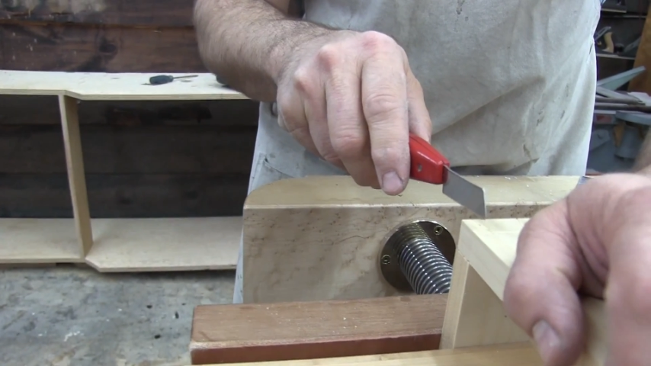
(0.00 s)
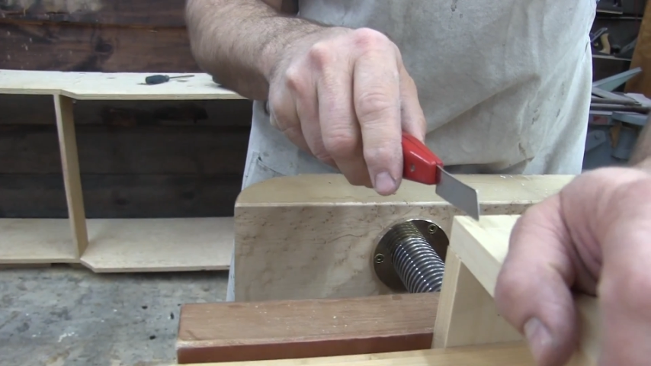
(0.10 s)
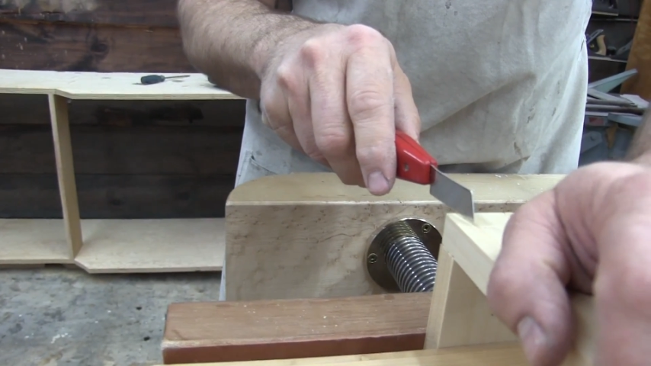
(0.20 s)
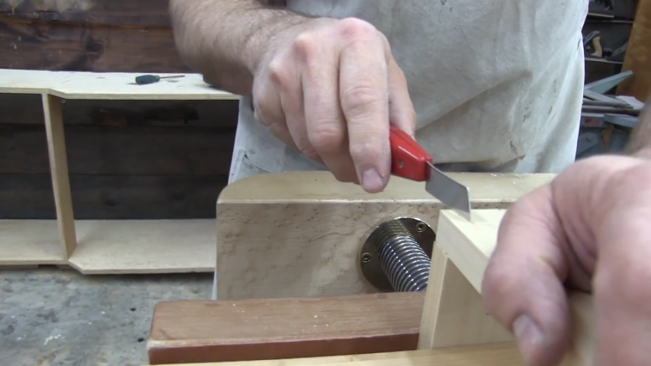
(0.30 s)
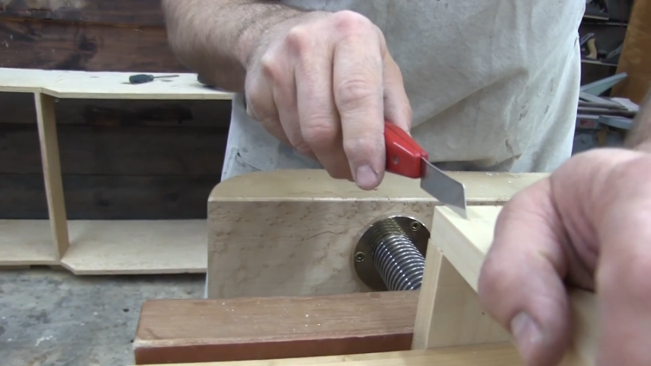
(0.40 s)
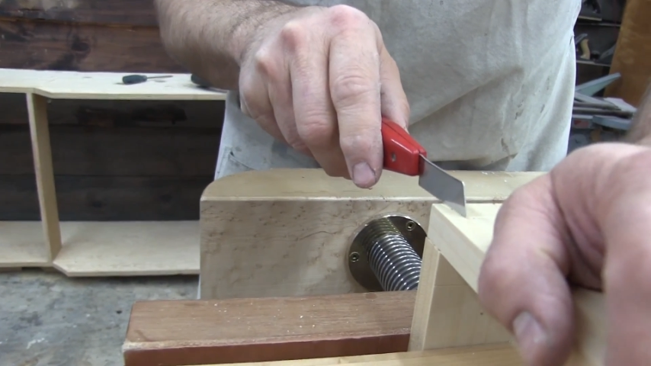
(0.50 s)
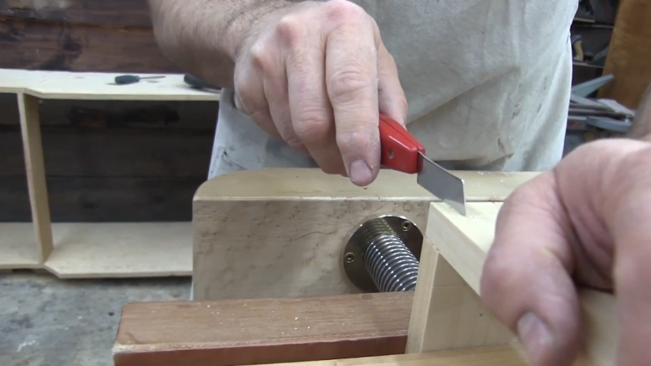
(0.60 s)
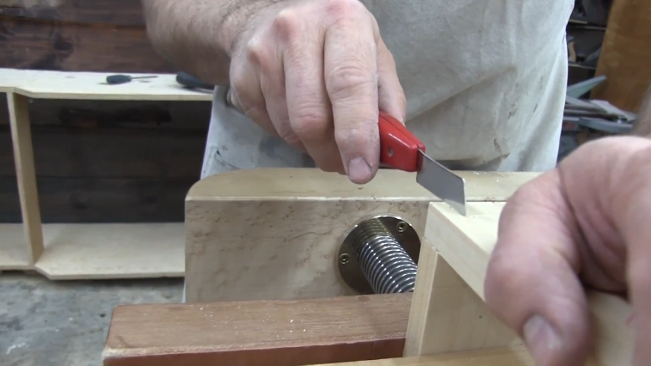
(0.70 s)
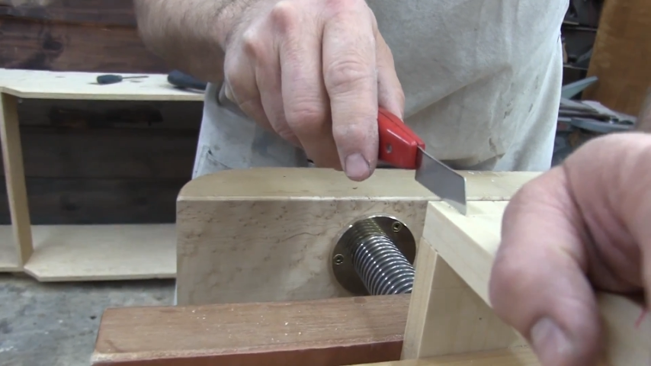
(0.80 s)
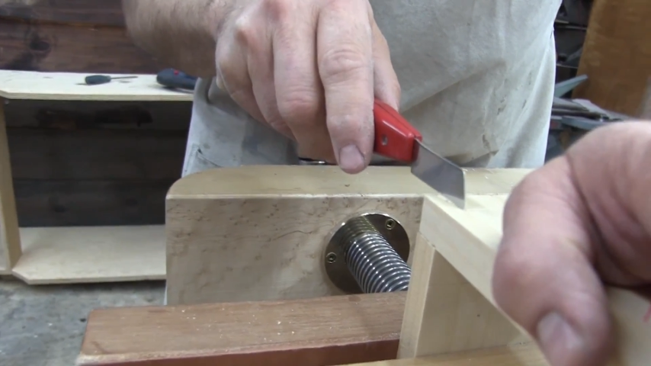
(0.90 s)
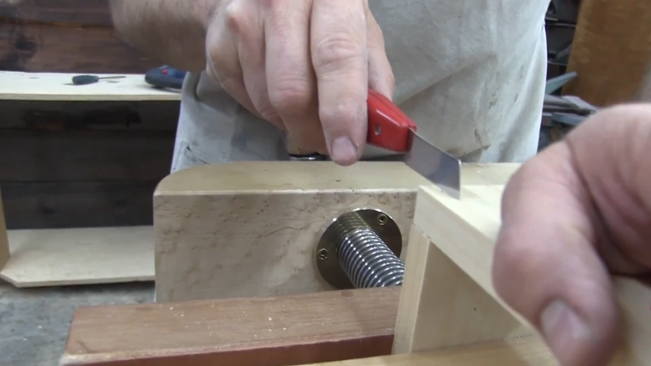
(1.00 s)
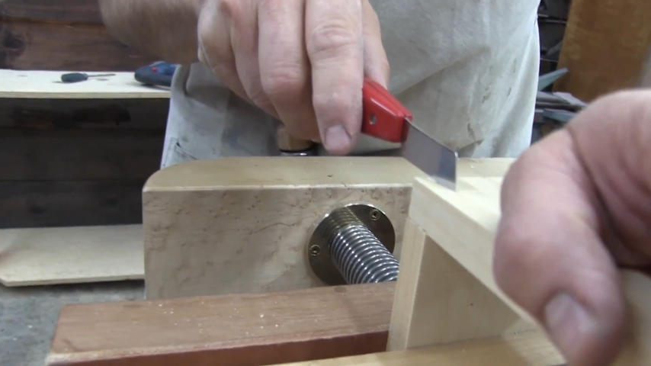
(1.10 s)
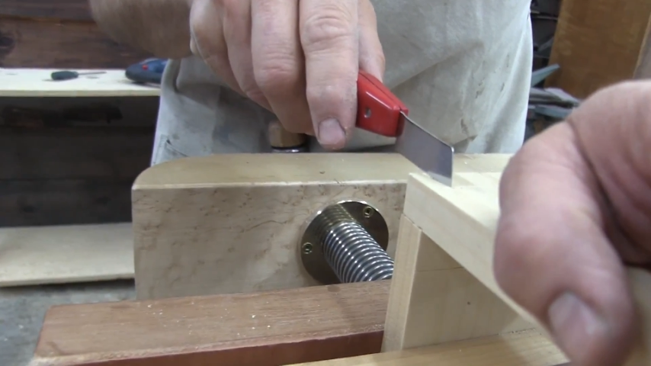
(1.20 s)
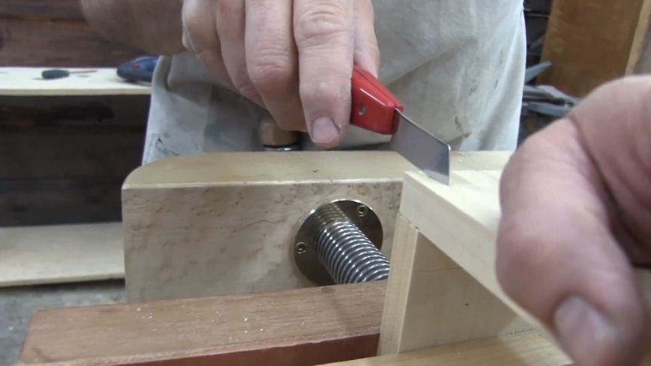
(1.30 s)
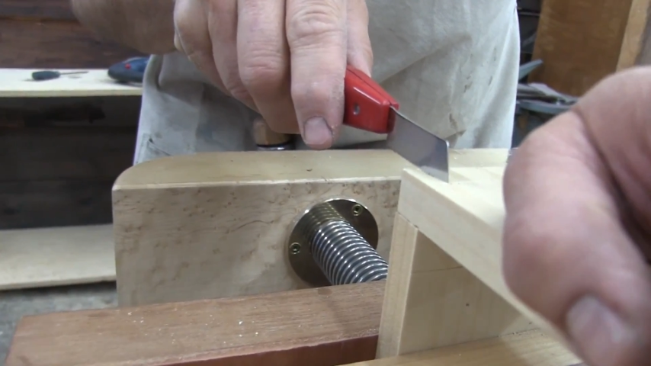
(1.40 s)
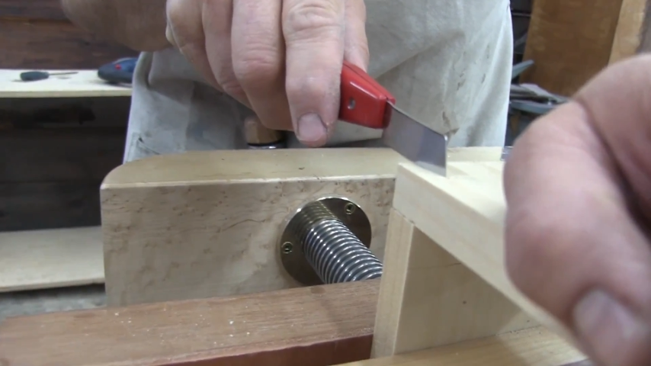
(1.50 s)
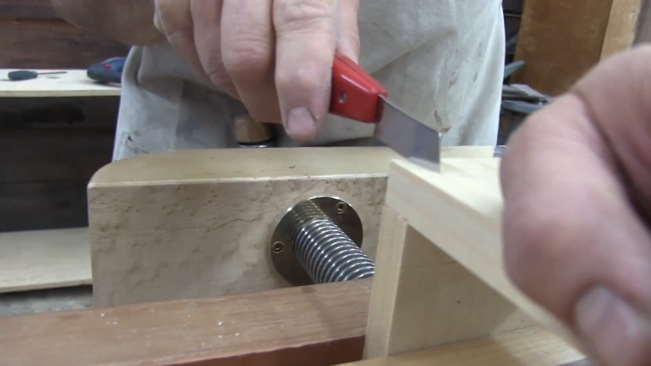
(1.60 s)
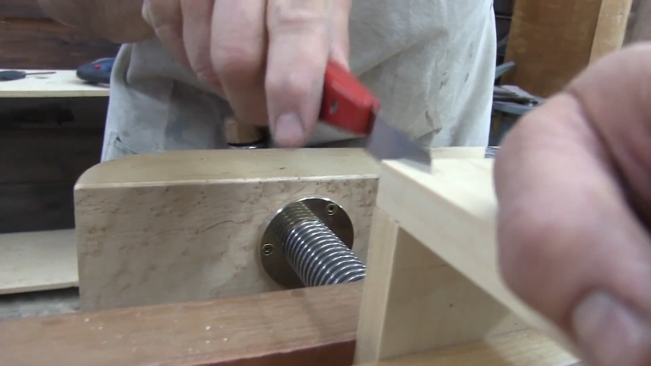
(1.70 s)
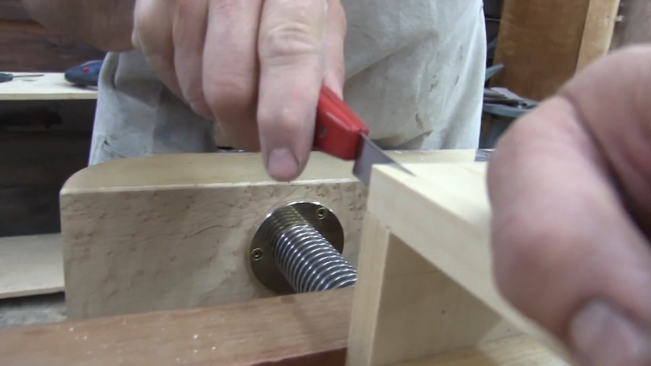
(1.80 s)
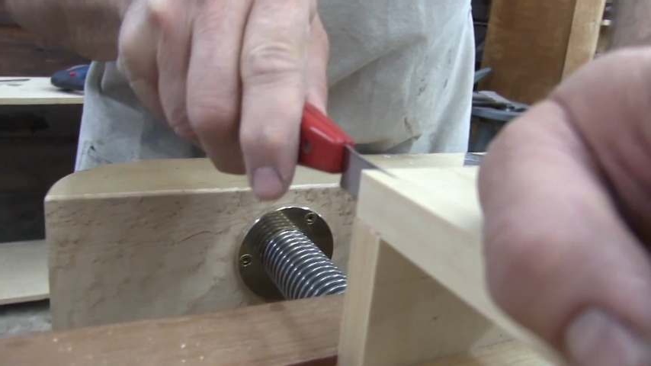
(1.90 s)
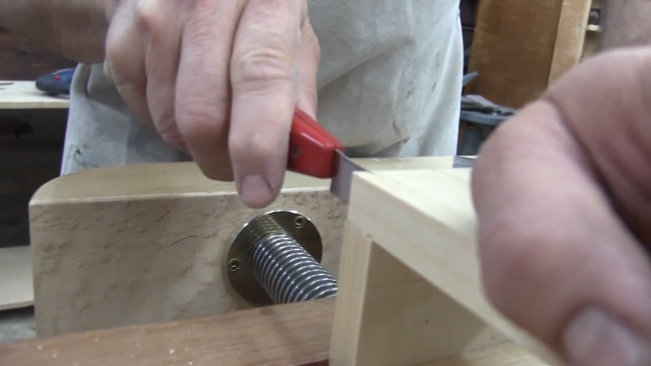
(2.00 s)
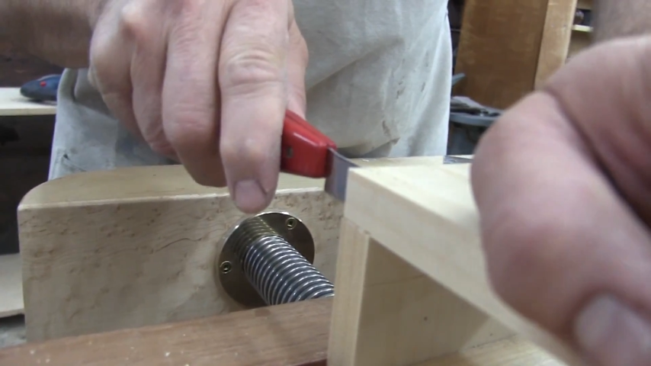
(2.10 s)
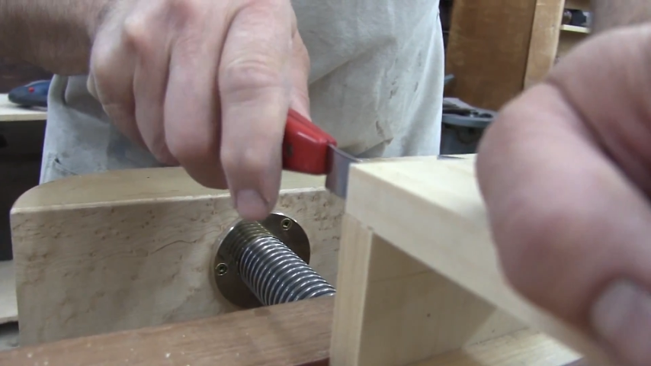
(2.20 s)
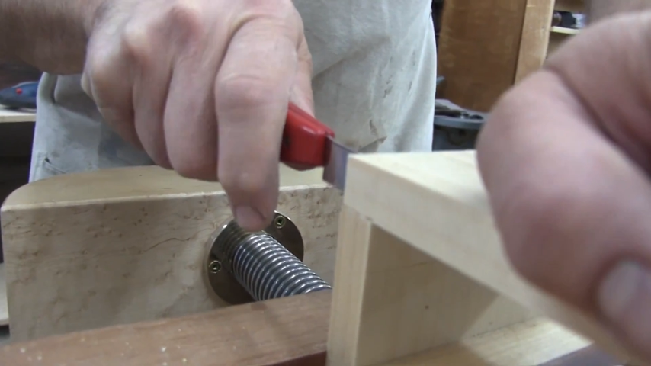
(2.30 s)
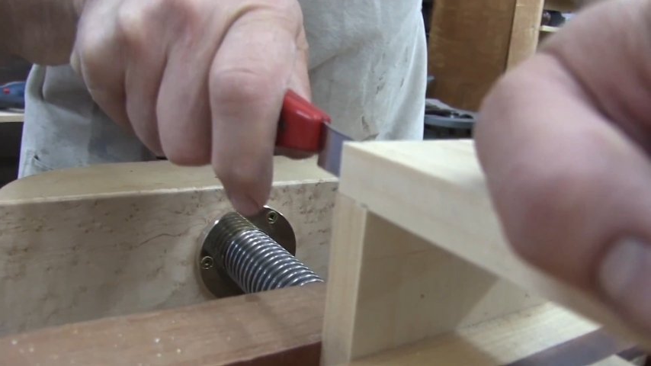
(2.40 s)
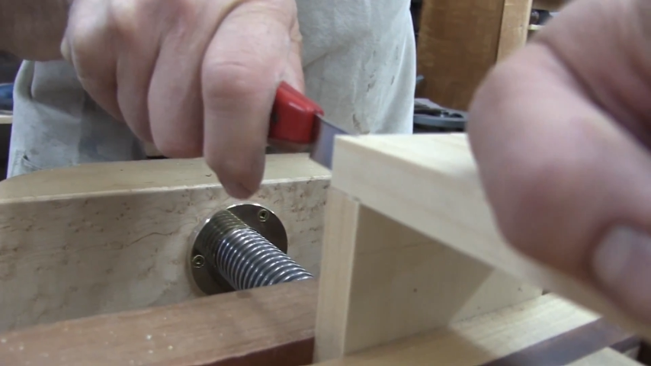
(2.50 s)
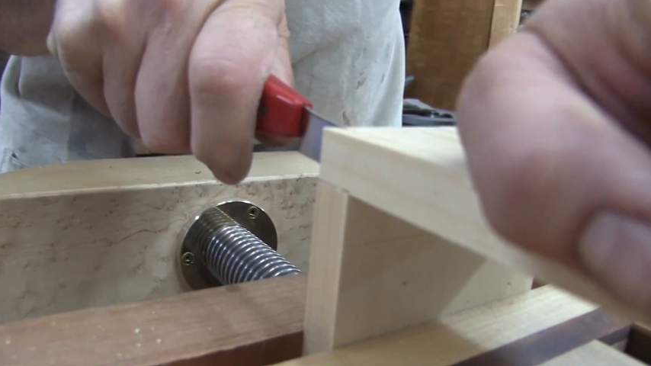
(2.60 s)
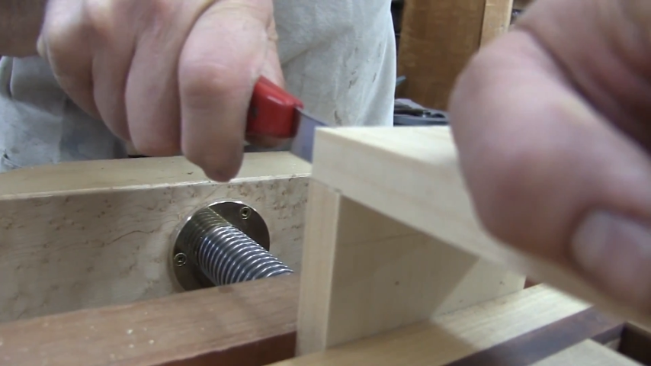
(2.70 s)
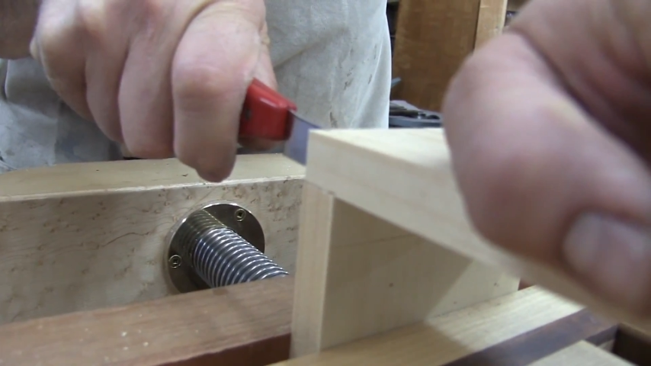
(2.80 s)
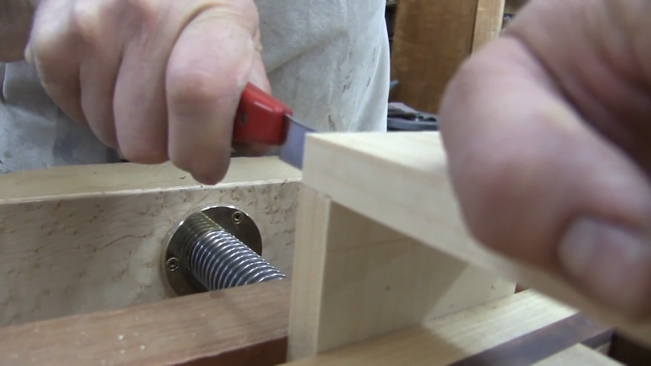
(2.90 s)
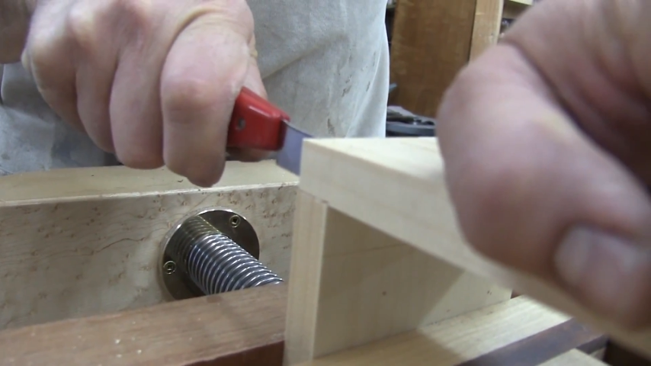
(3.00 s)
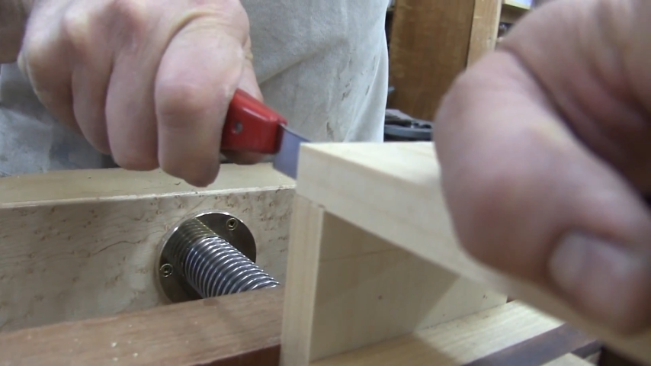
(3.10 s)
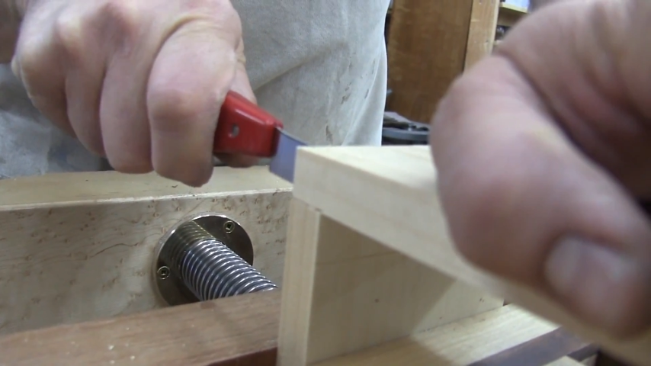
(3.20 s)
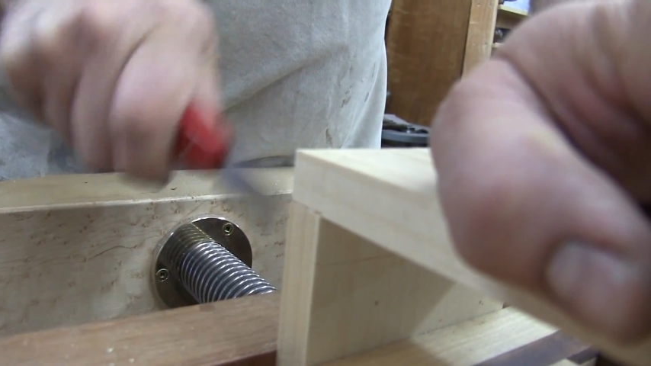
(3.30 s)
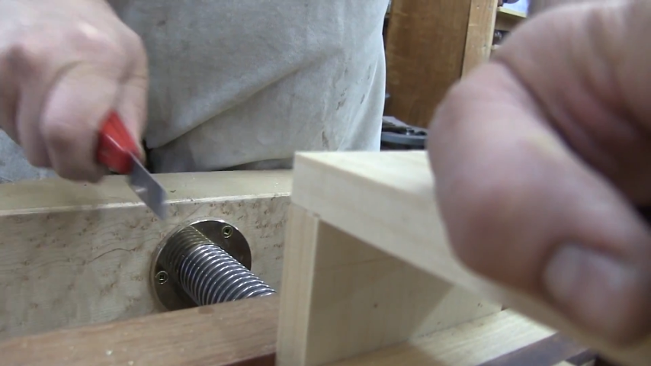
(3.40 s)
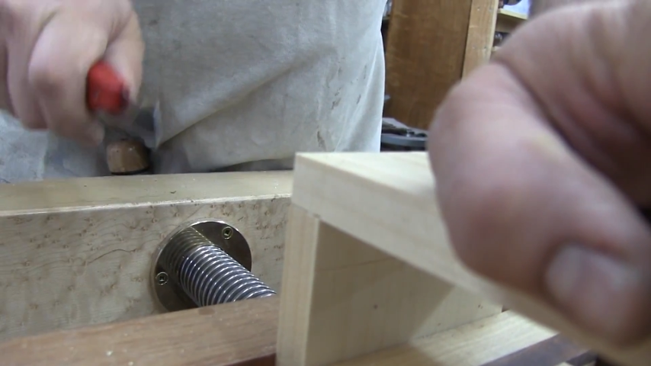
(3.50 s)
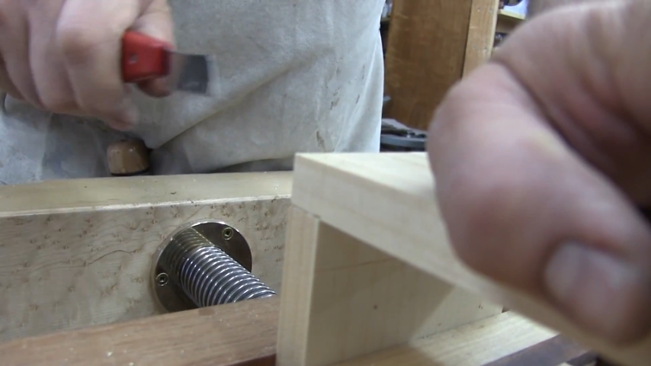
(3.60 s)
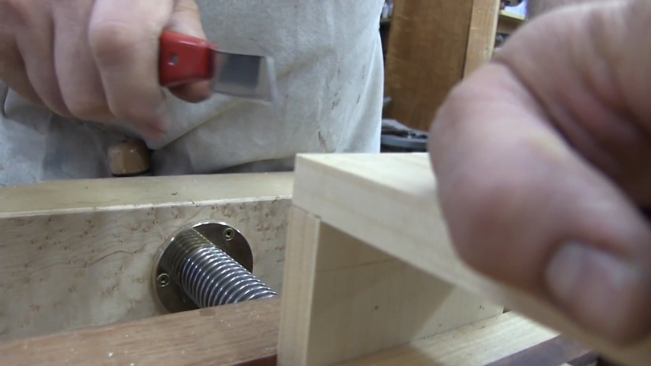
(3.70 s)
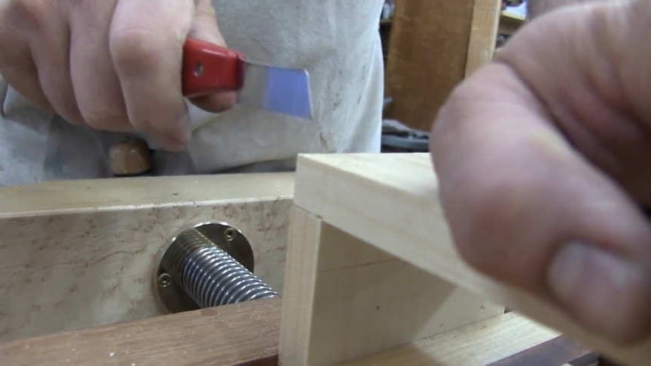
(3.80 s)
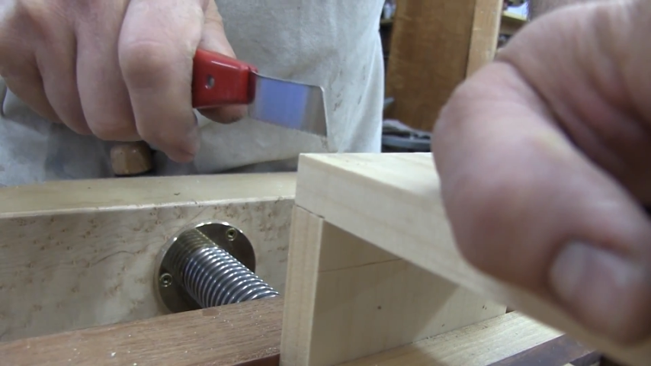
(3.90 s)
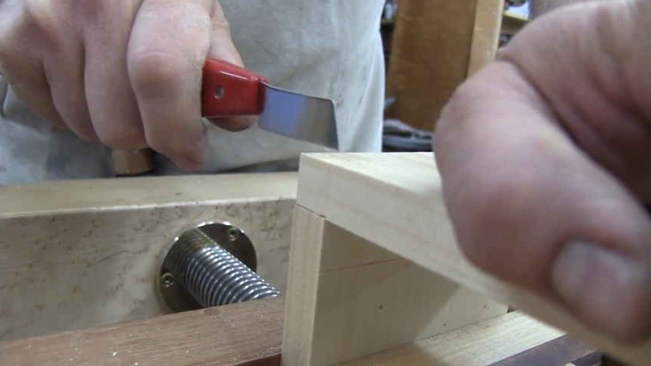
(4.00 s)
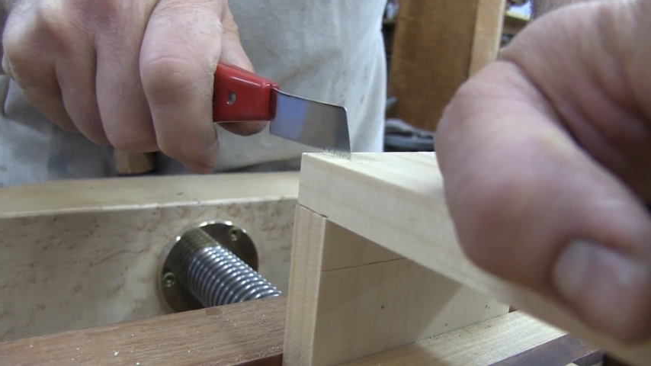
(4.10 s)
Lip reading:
[unreadable: no face in view]